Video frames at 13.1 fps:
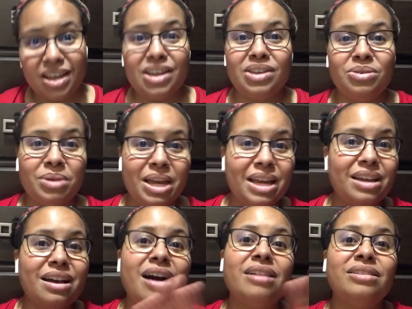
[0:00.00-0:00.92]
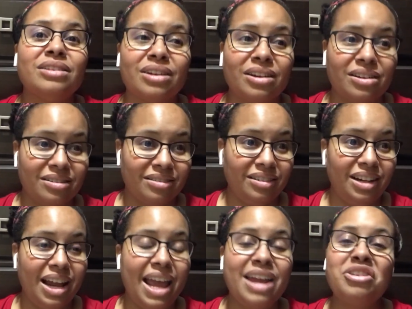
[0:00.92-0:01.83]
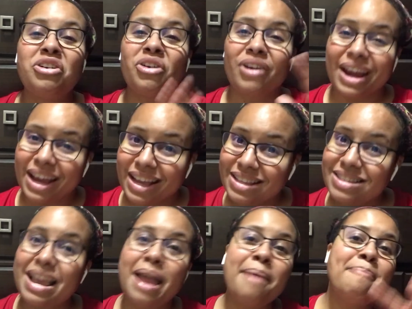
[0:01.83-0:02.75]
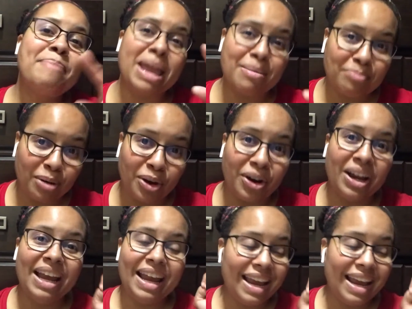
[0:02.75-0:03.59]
You can color in crayons and paper